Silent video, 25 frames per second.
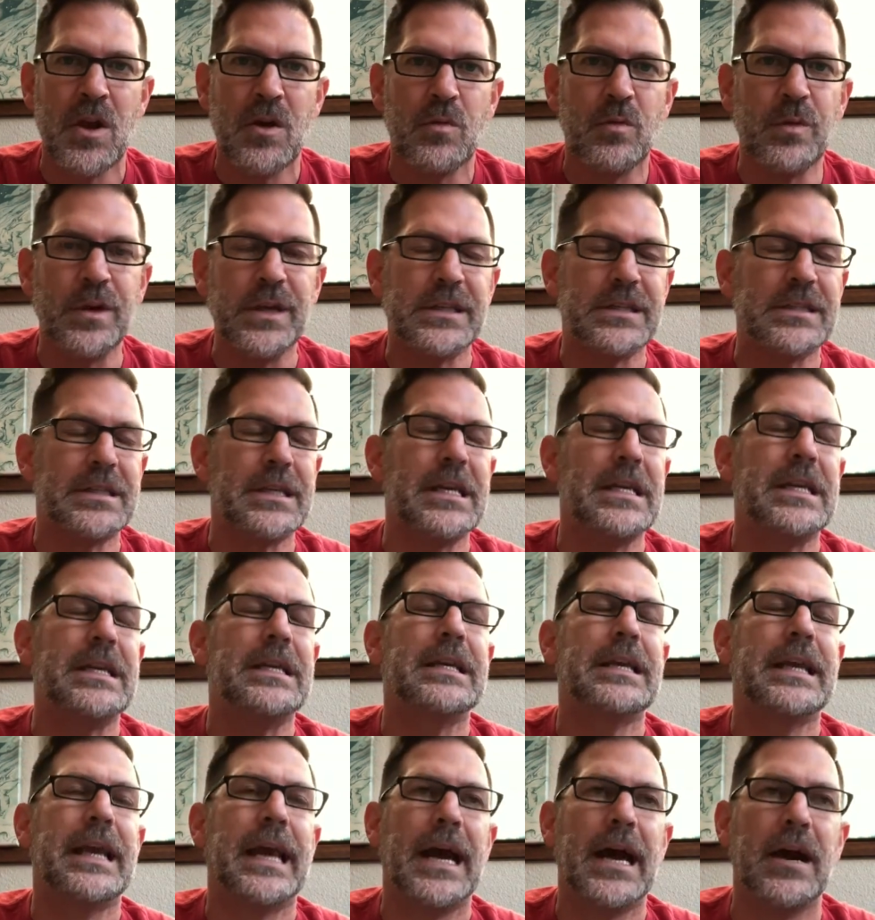We
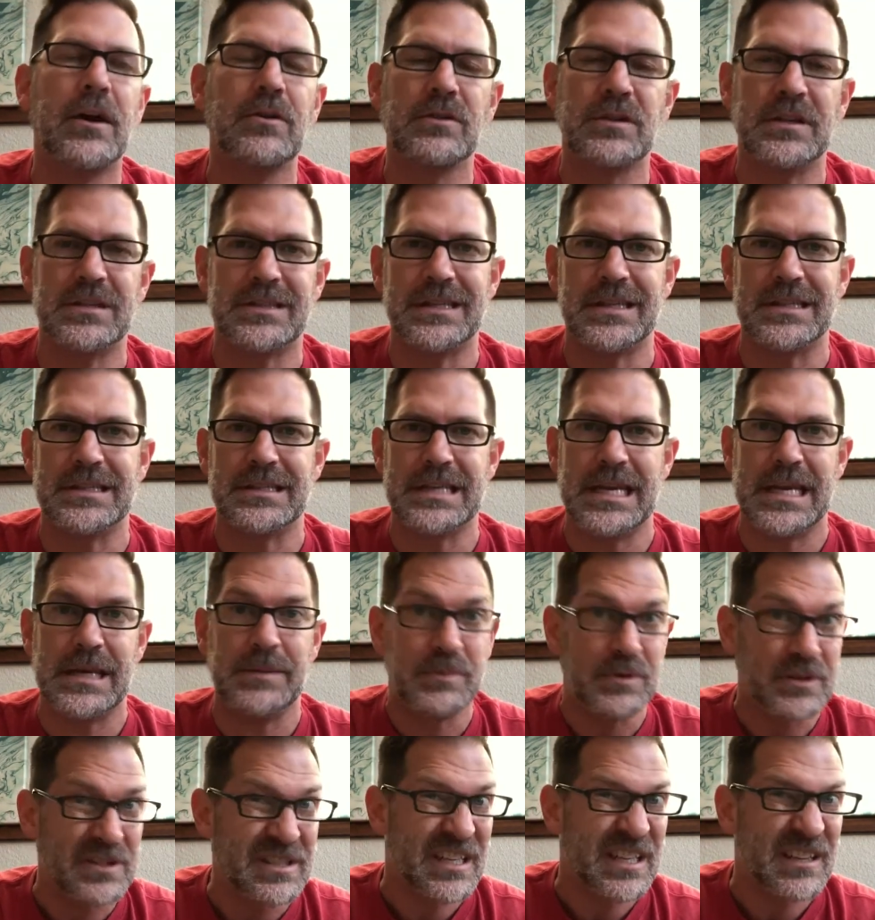see countless
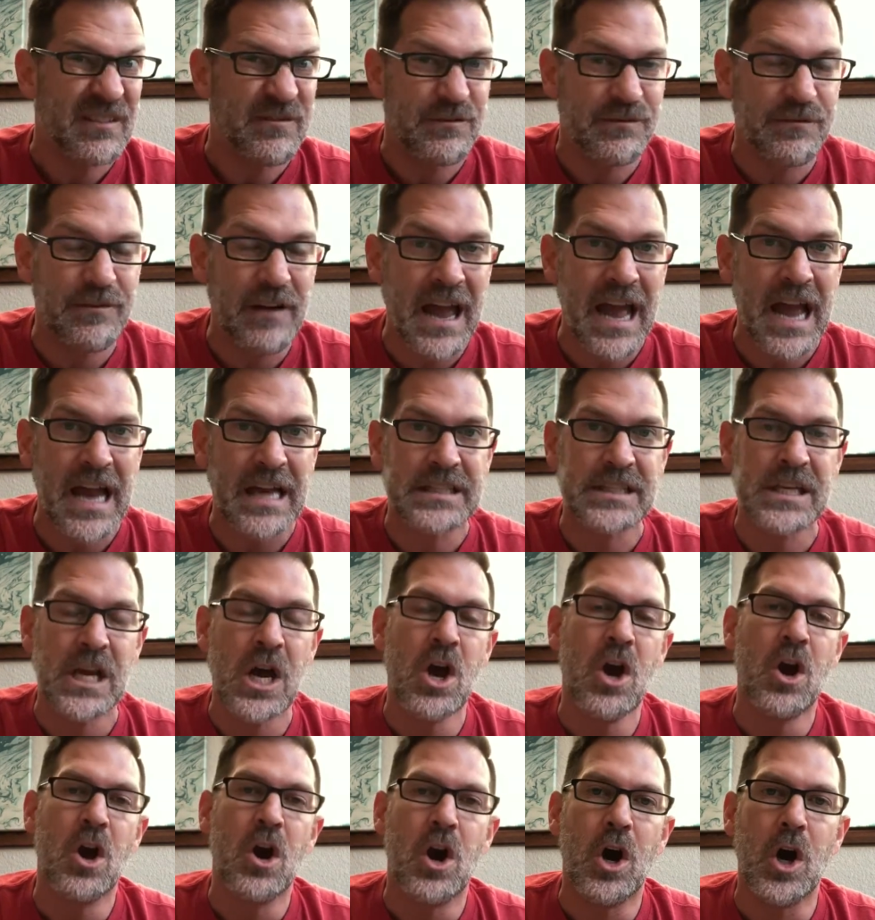examples. And in fact,
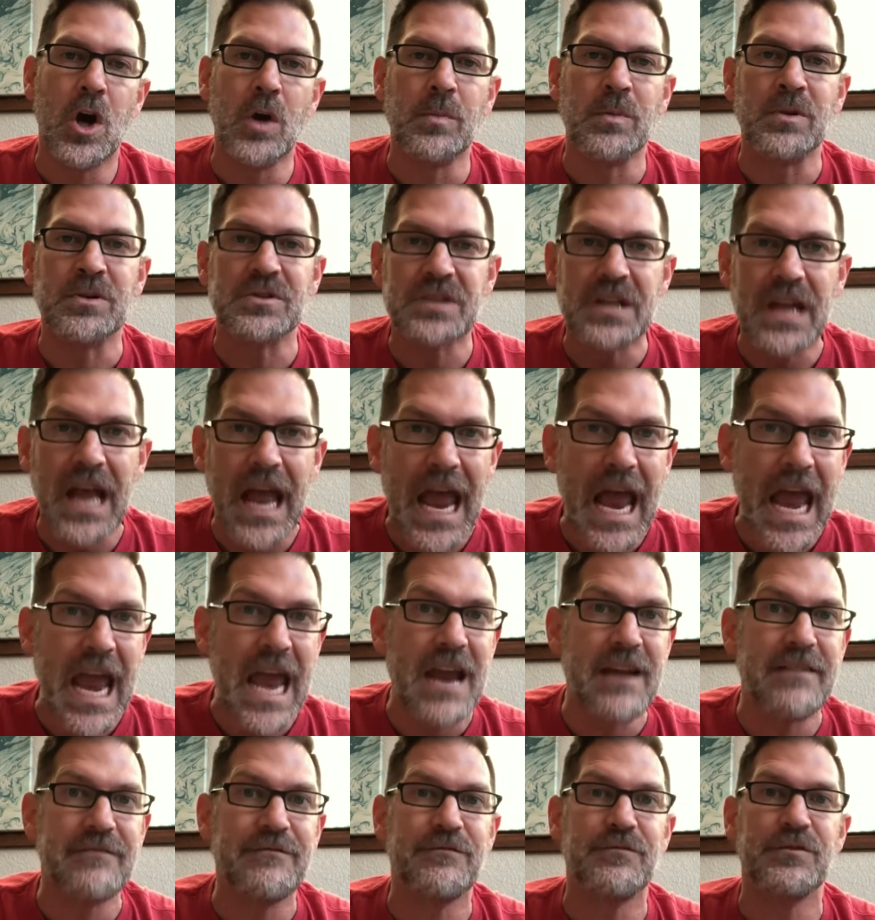almost
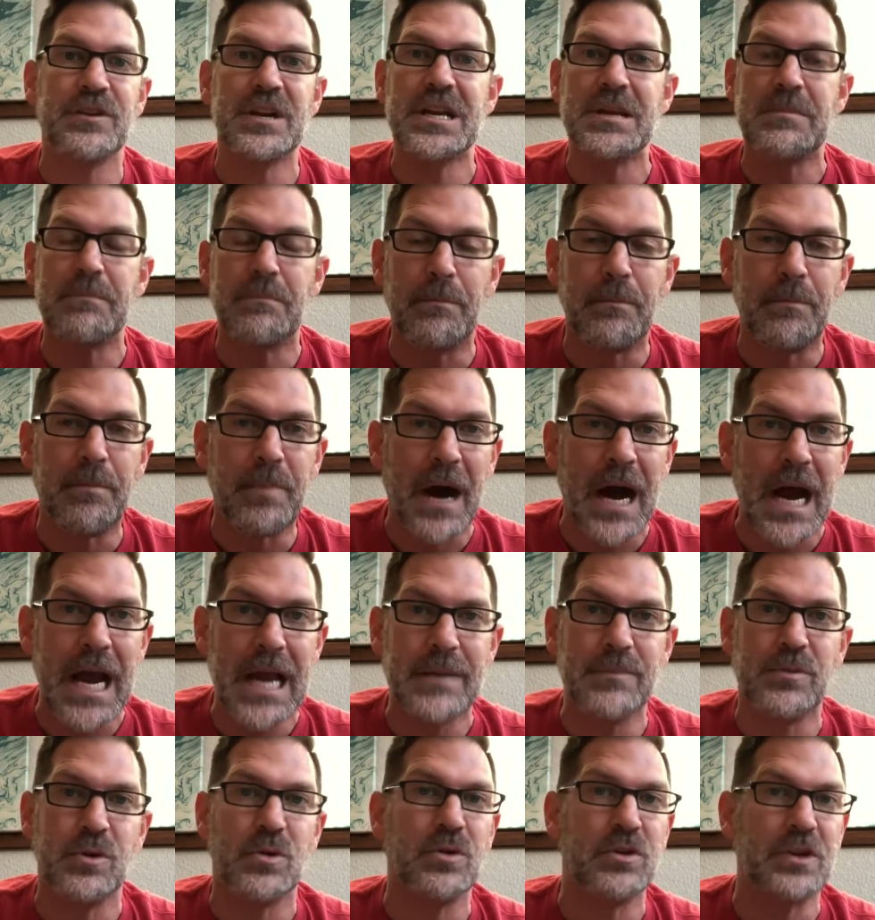every
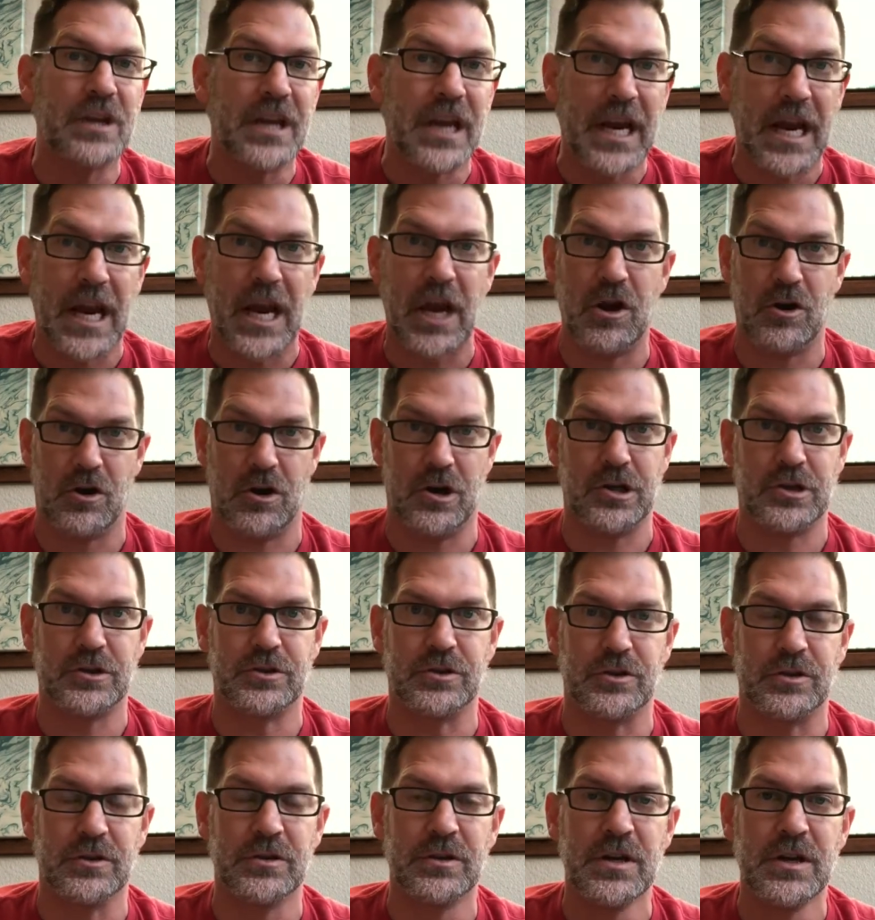Bible
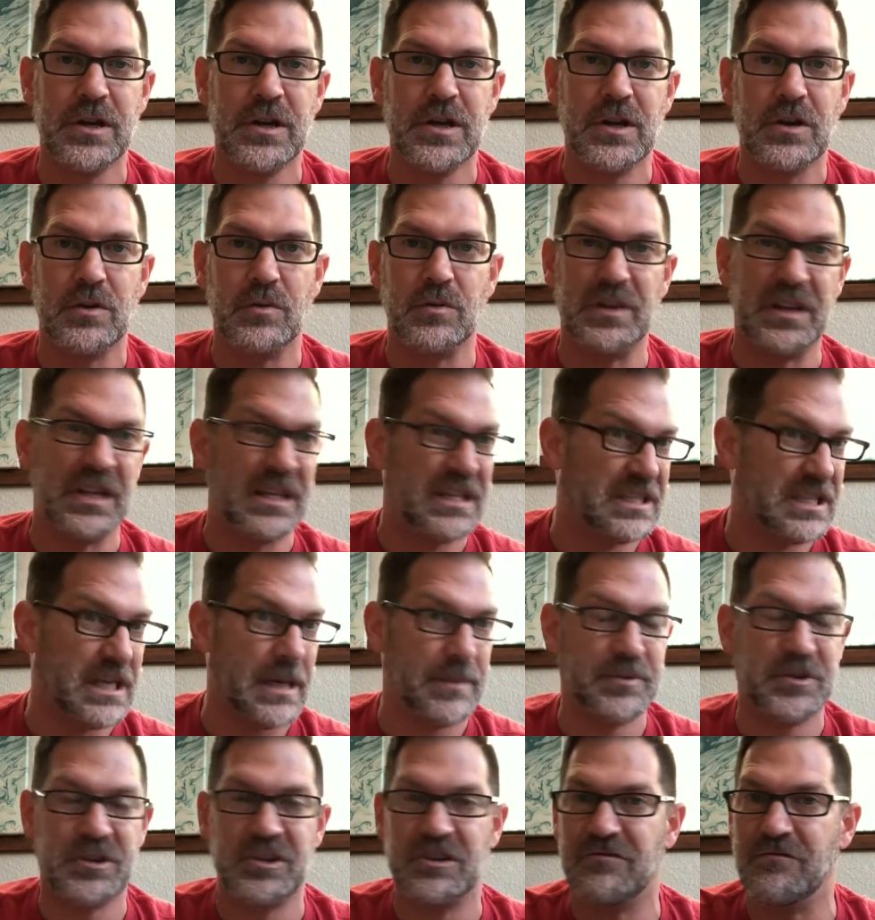character, with
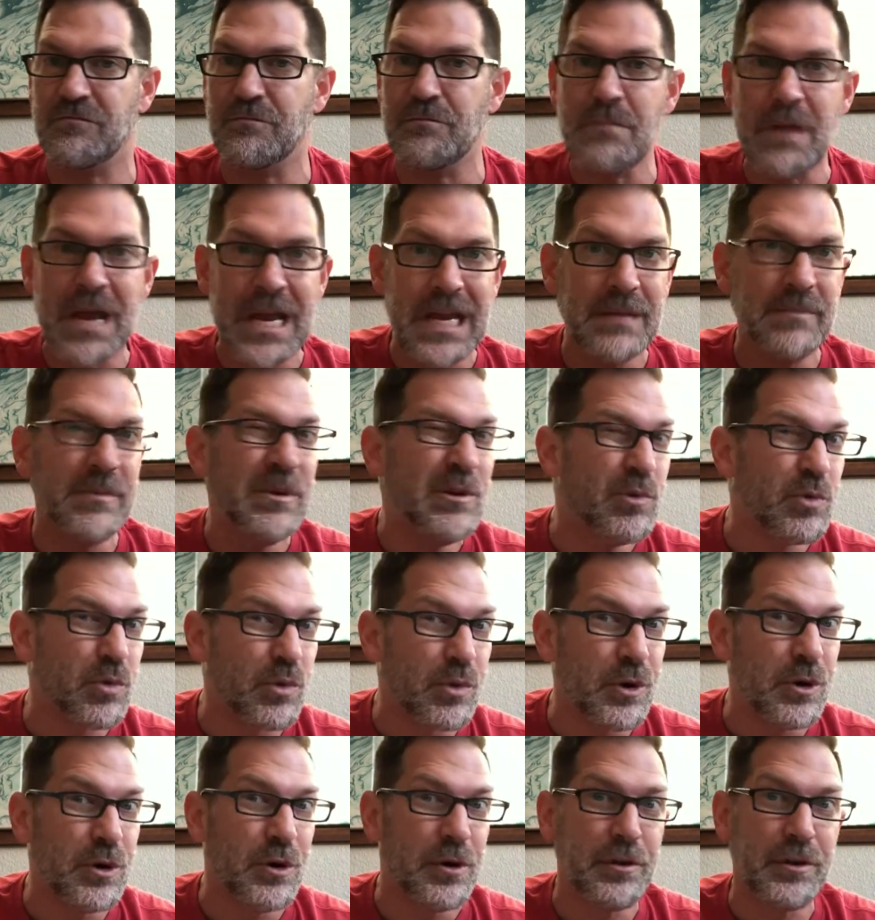exception of maybe
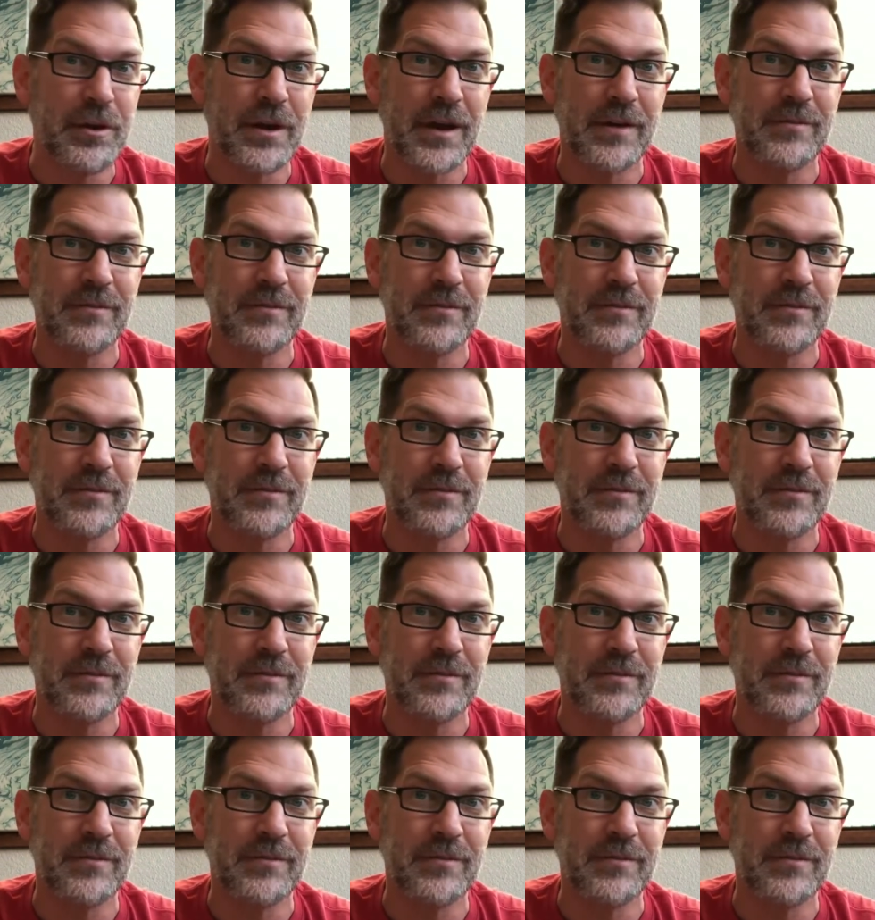Ruth,